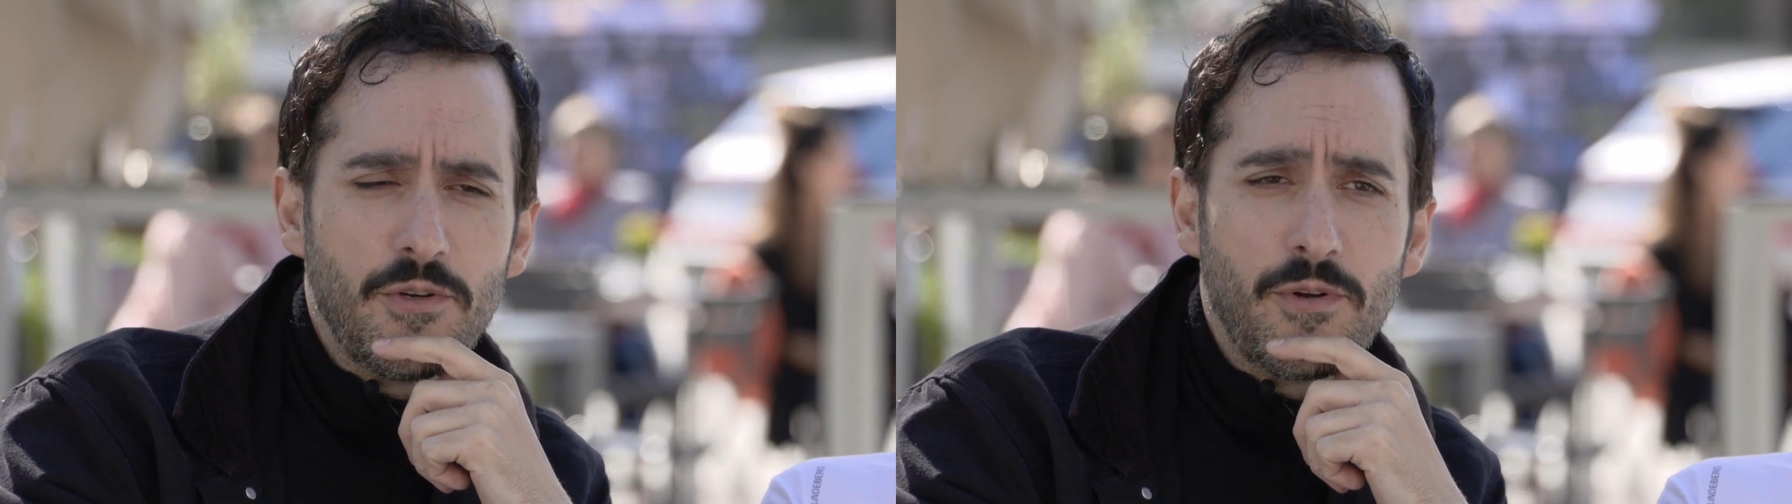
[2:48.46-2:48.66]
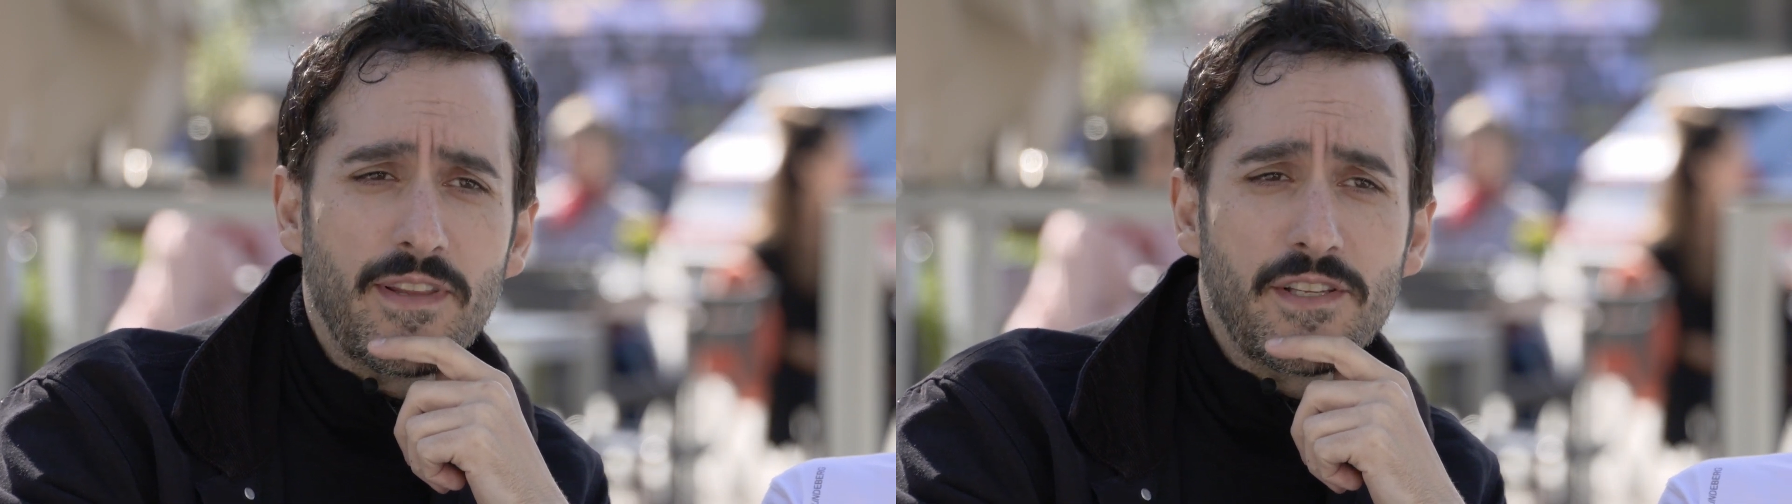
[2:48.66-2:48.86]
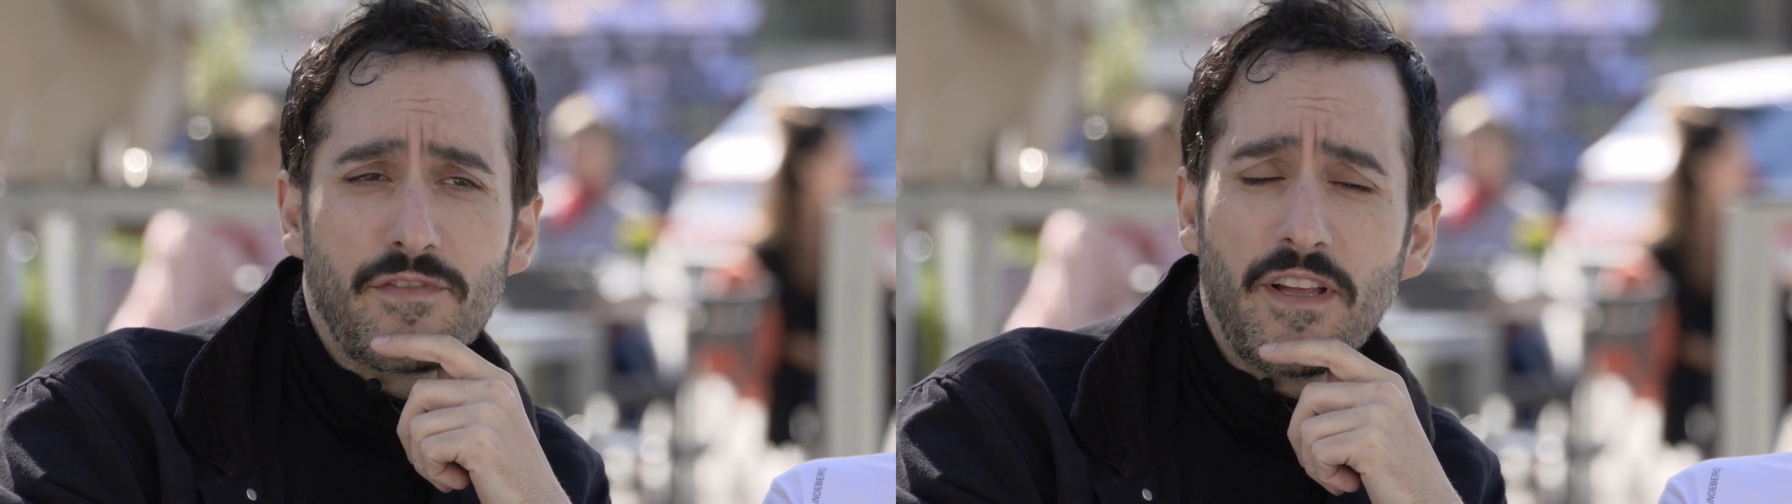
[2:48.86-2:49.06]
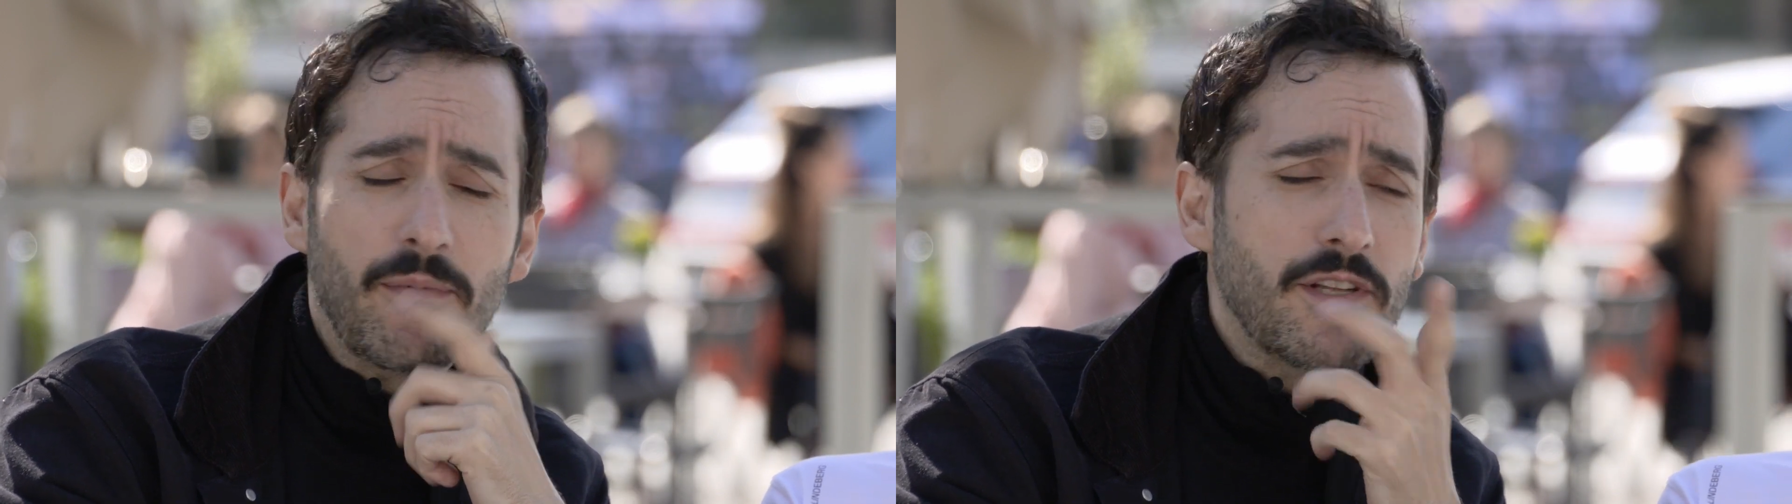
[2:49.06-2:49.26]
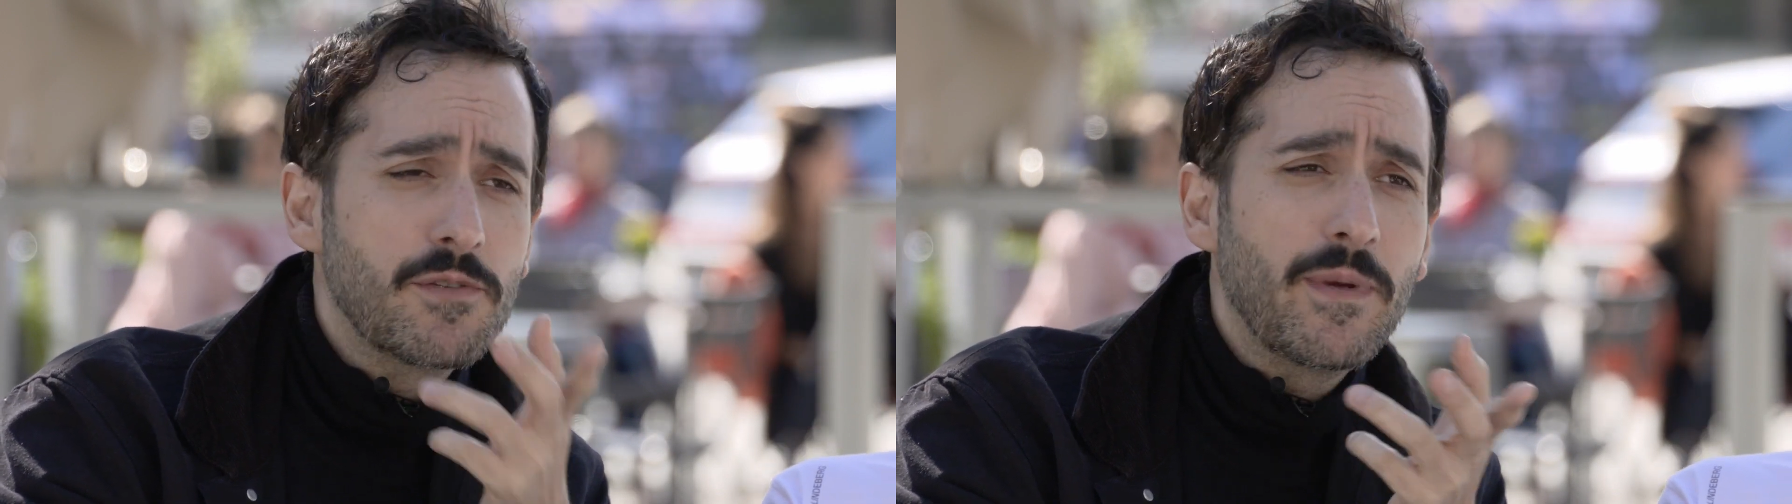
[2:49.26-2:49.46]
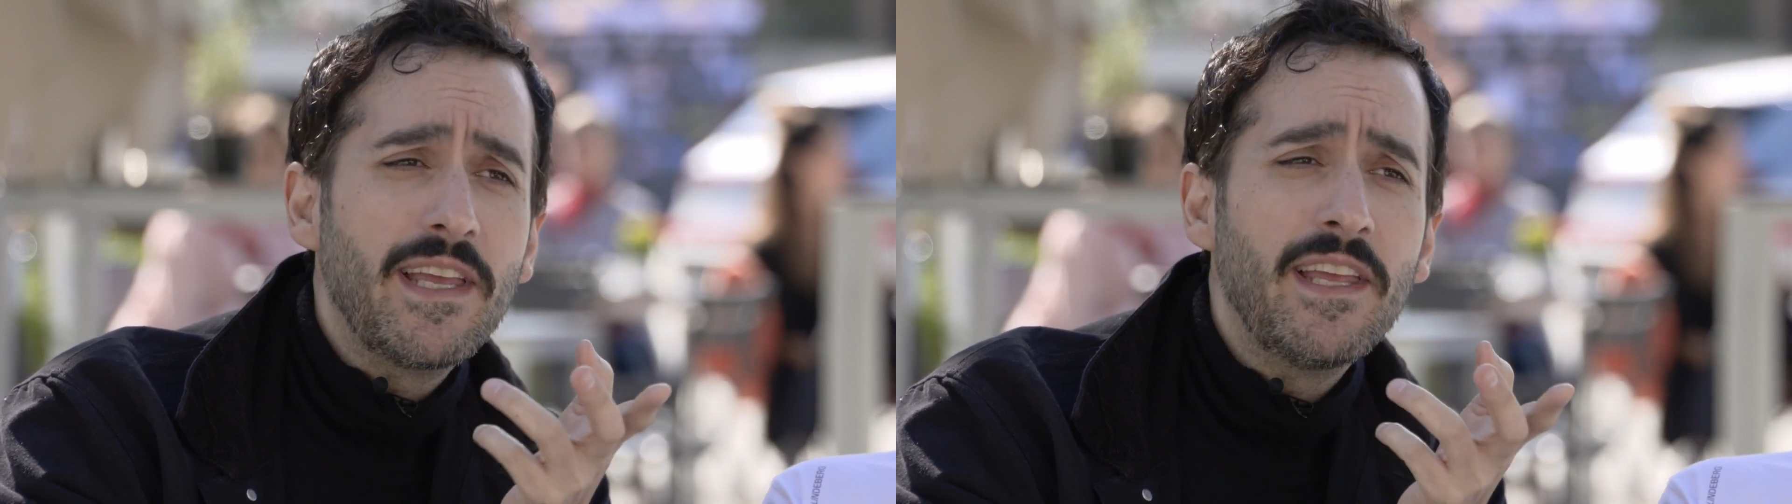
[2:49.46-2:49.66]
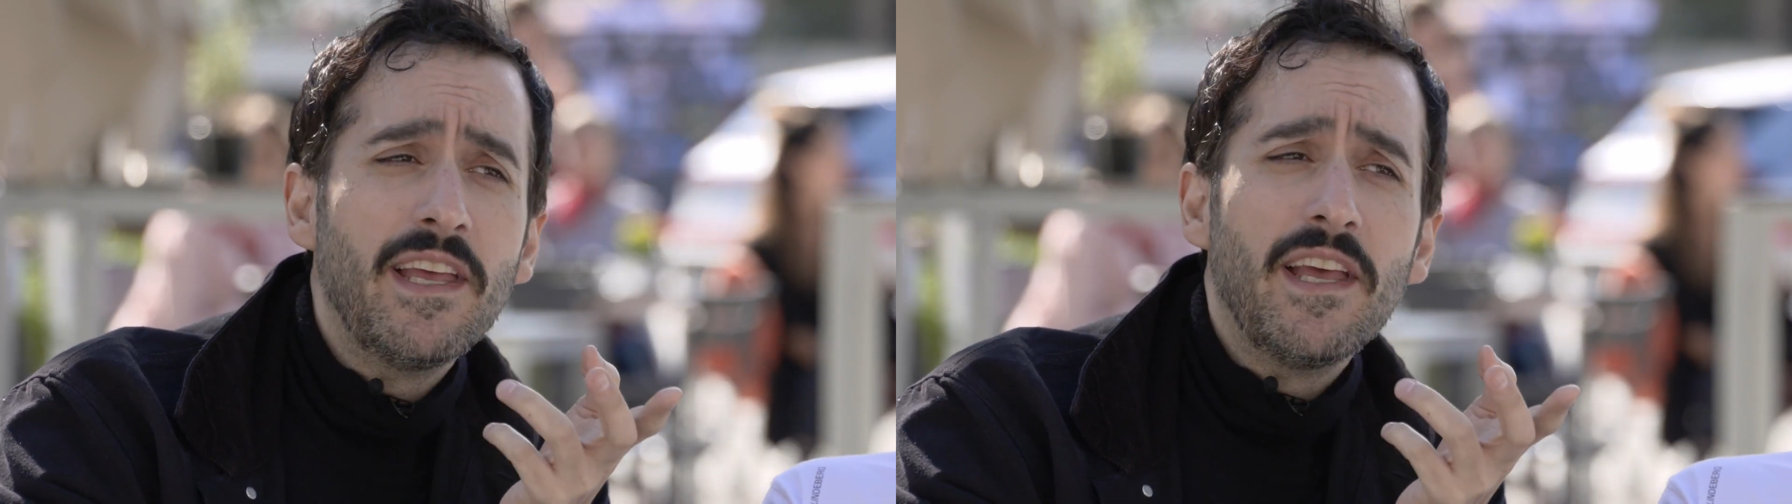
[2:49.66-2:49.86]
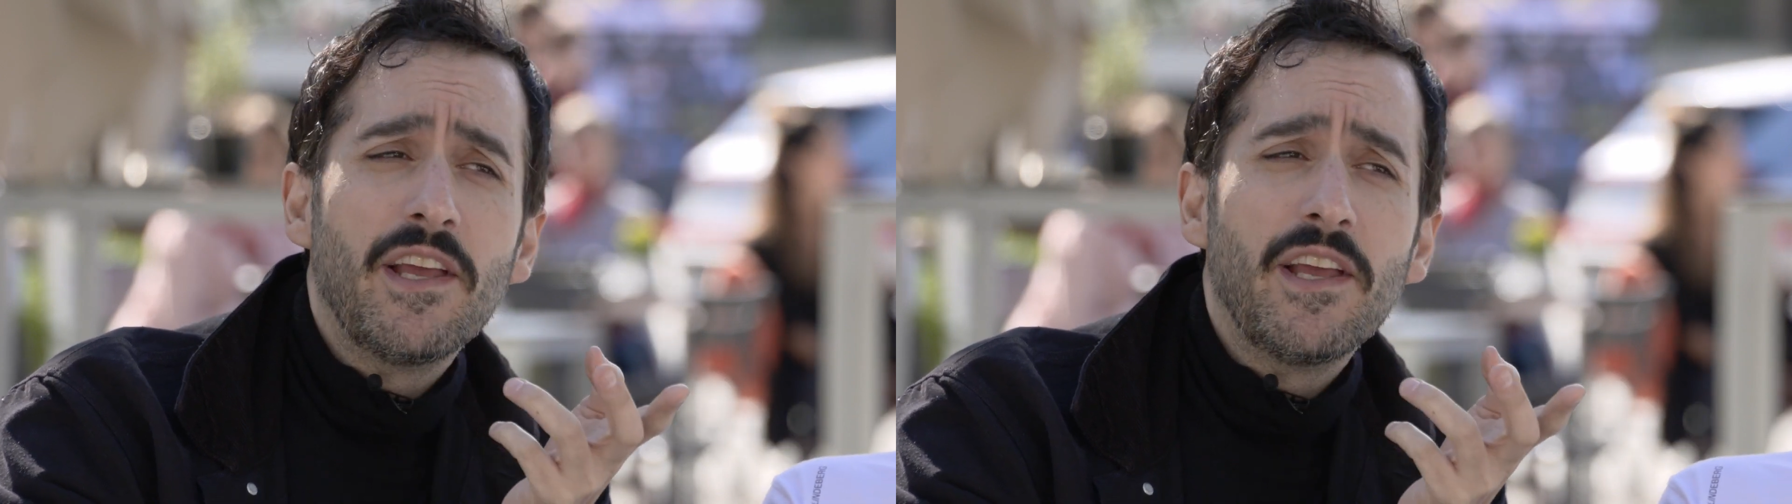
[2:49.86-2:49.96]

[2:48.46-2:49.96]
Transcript: doing this film because we,